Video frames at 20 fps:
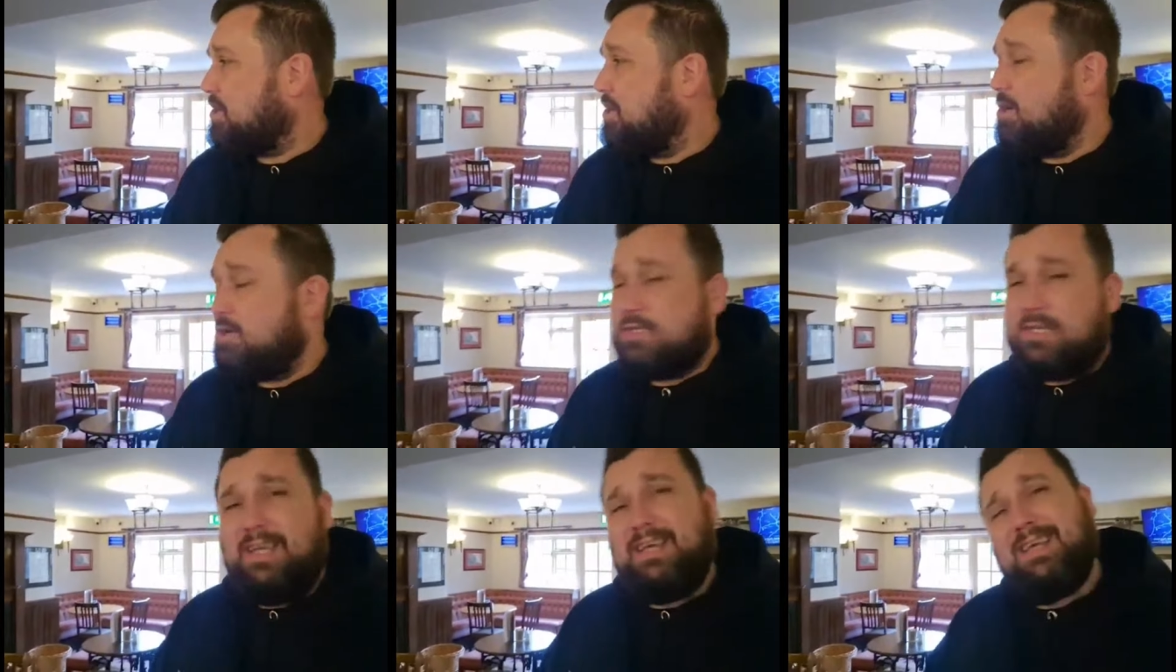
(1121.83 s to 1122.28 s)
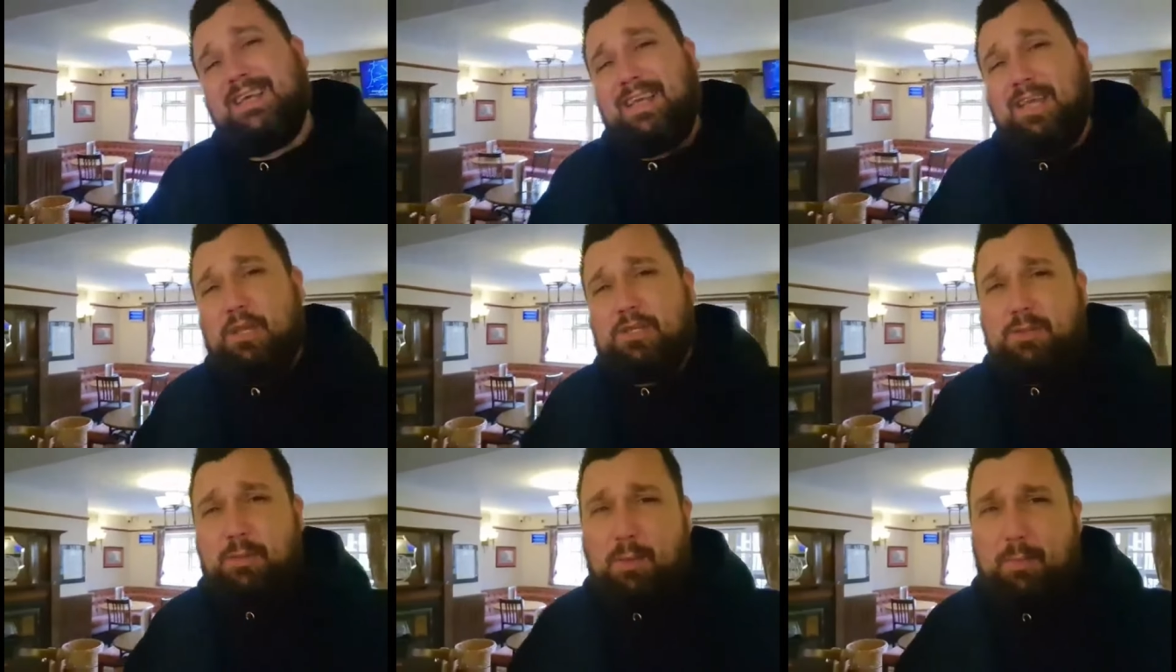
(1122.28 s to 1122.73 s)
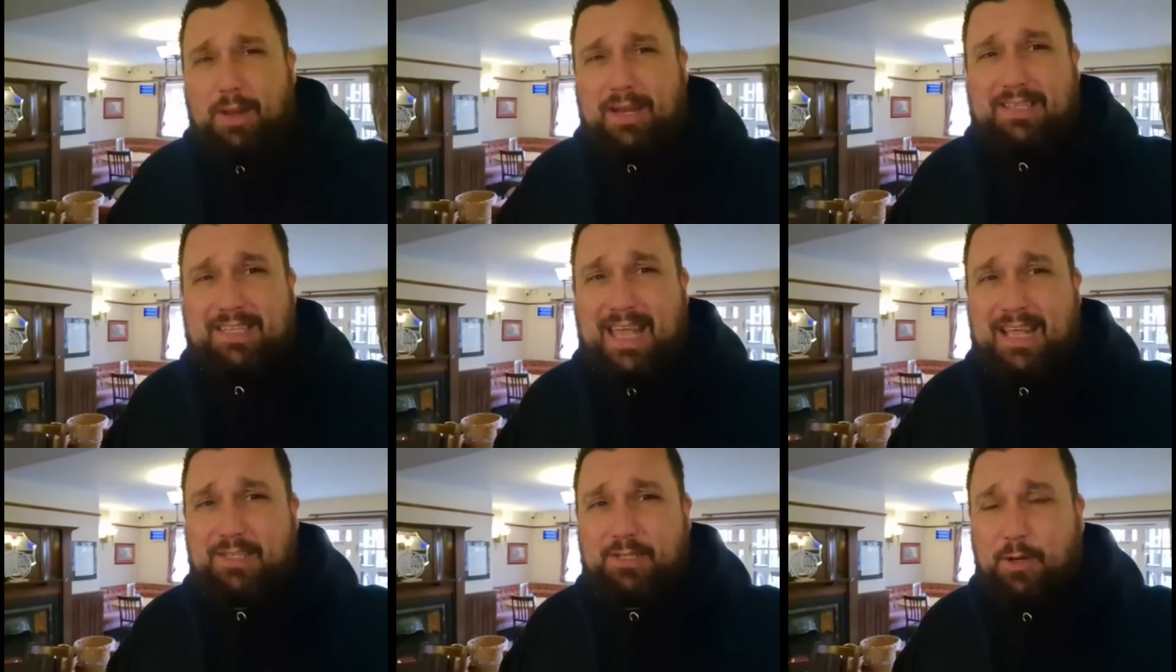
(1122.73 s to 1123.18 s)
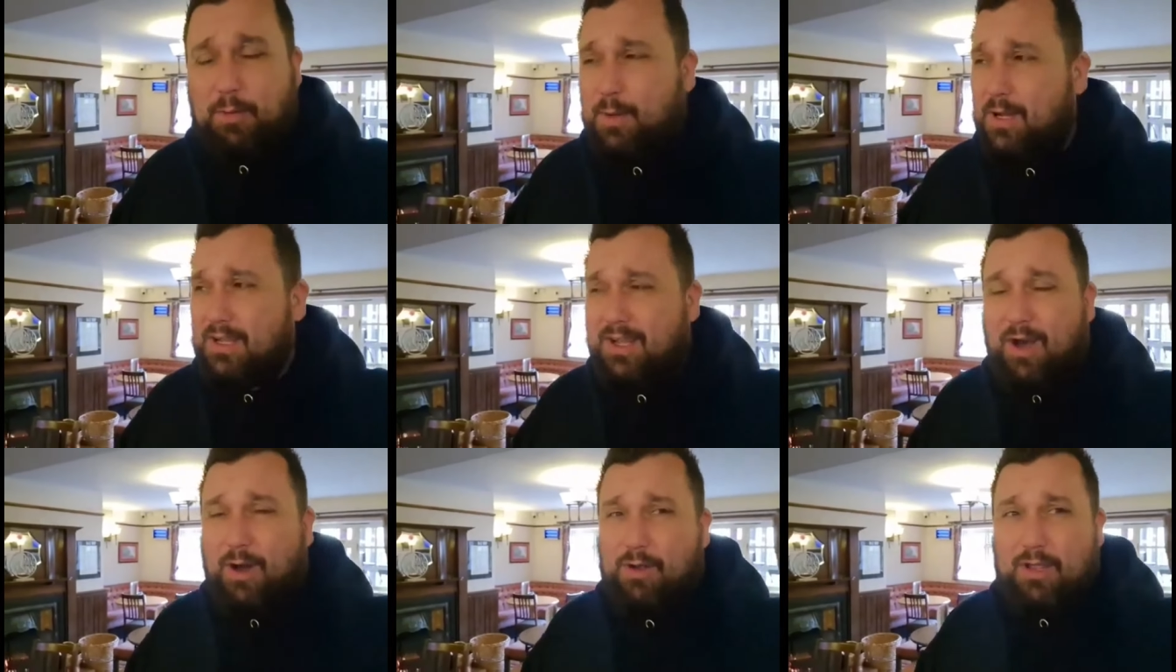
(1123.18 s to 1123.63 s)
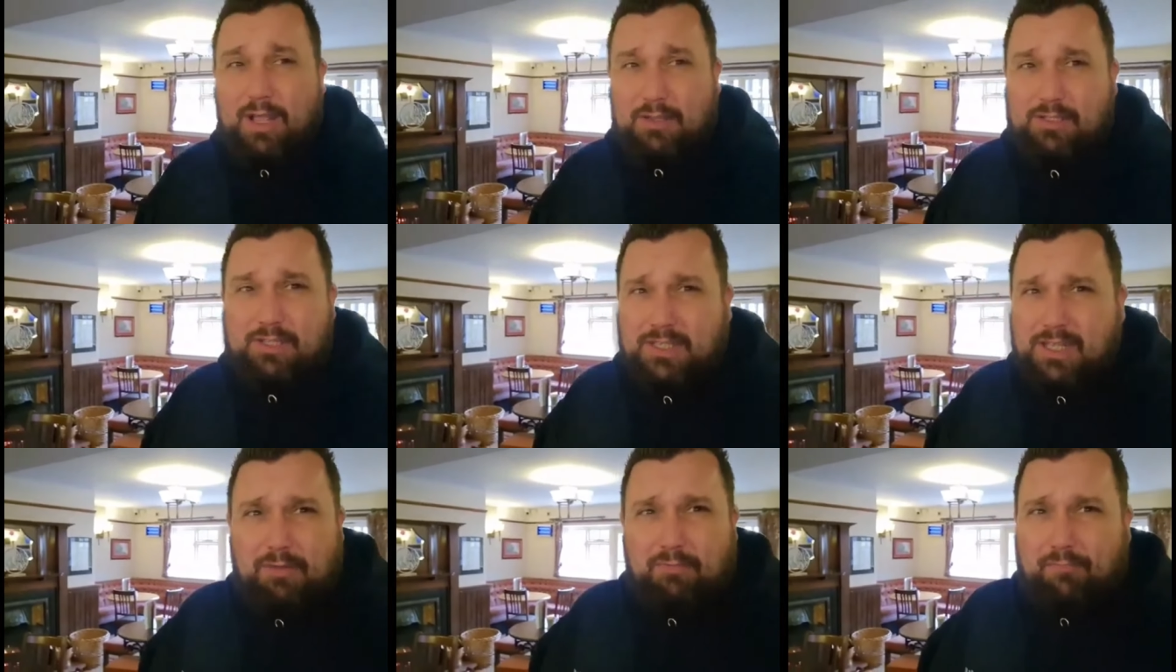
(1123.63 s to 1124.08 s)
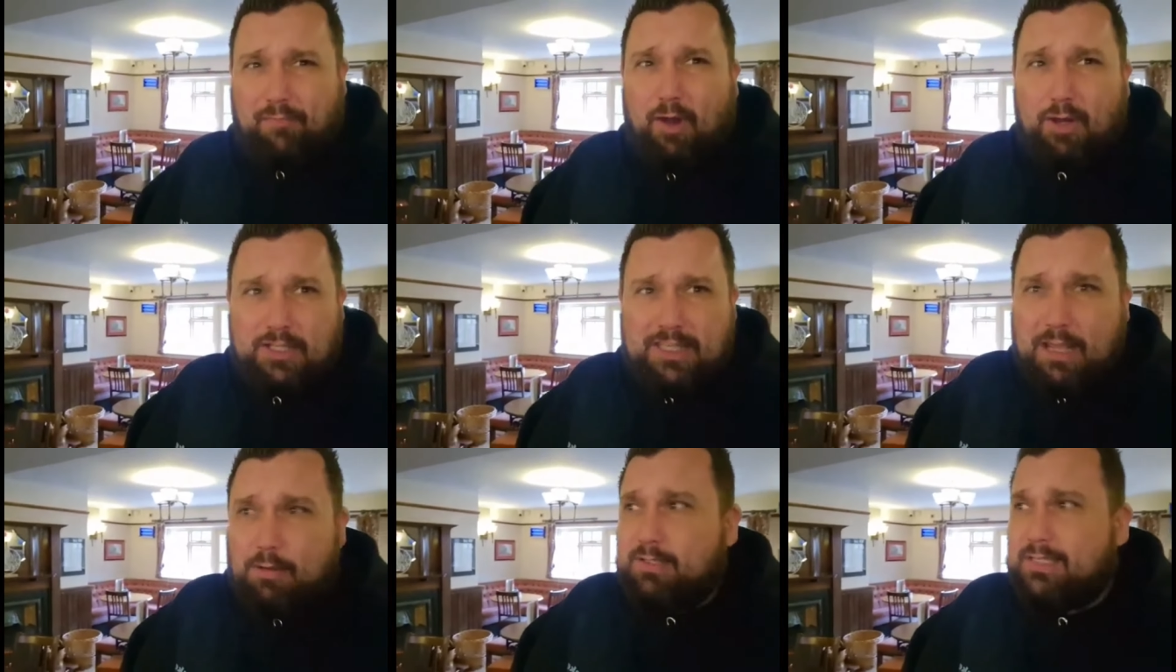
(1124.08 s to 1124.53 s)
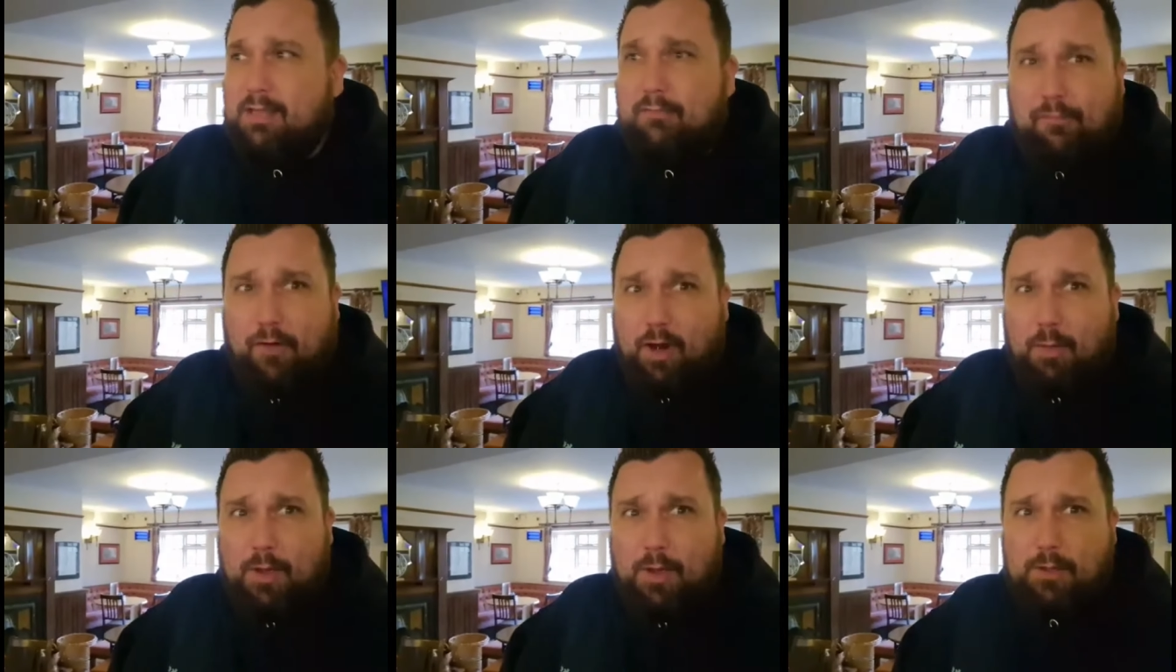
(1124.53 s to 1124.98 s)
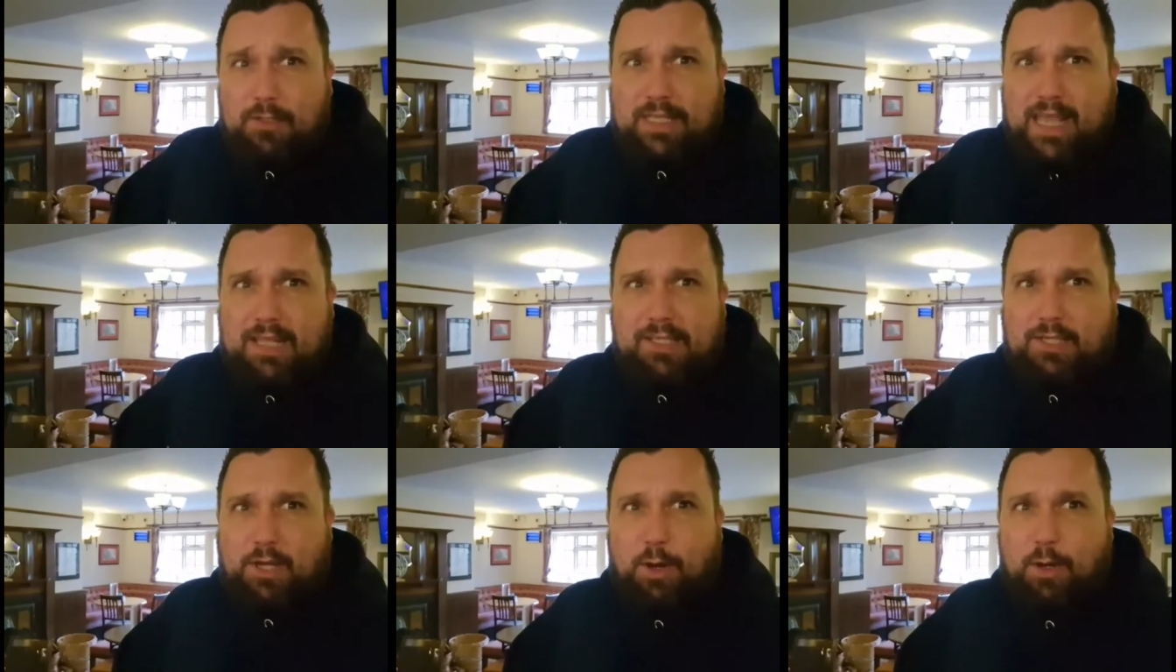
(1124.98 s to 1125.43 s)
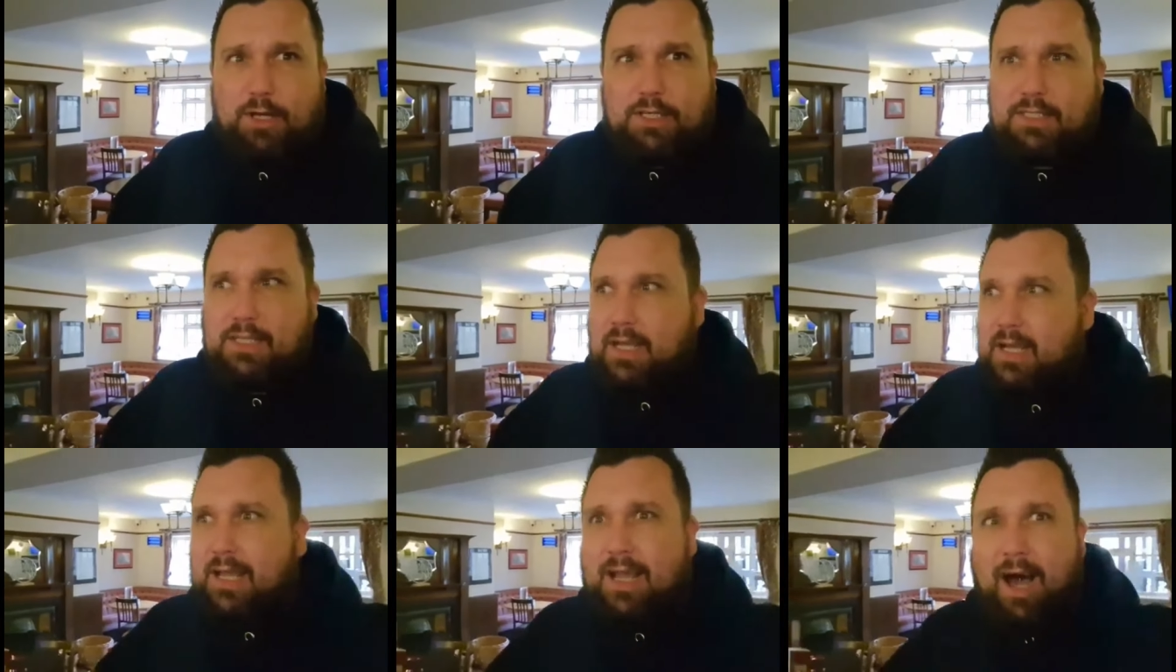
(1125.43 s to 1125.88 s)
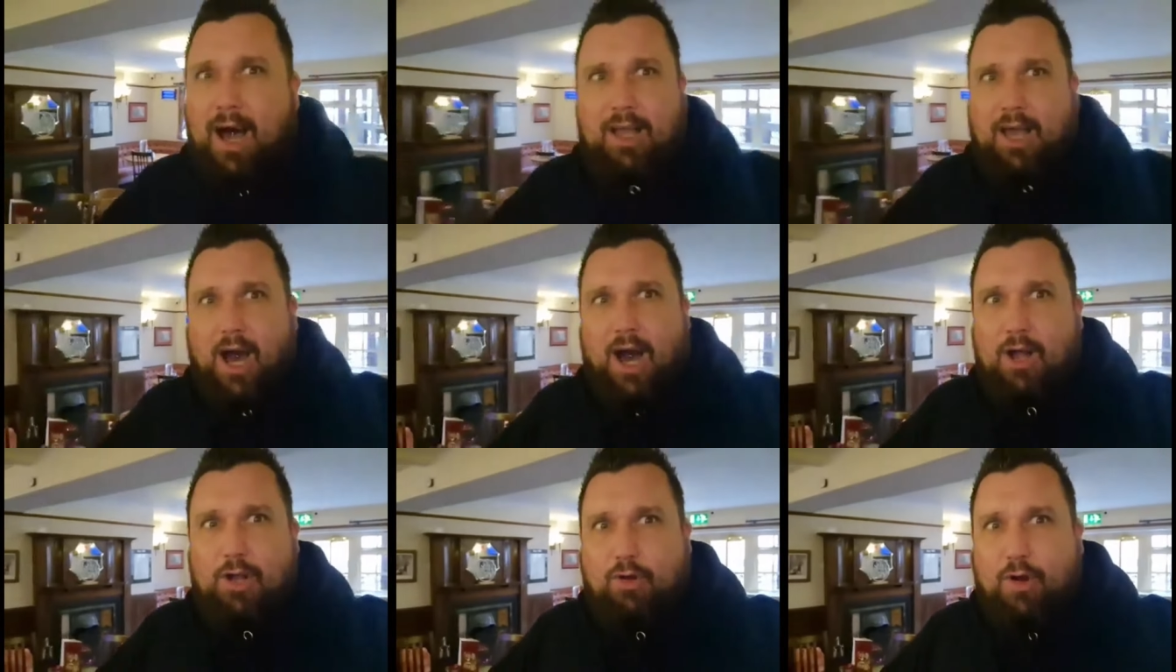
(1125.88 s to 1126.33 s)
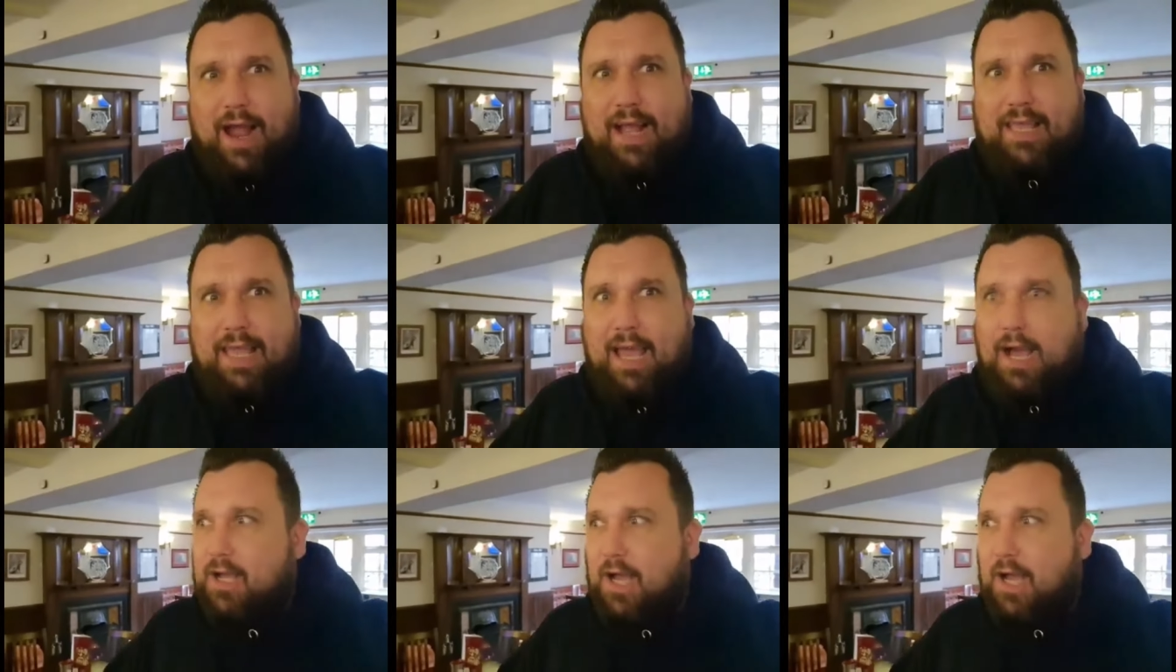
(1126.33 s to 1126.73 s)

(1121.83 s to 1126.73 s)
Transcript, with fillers: I could. Accuse me of being a TikTok, but I can't. I uh, just, seriously, follow me on TikTok because I can't crack it.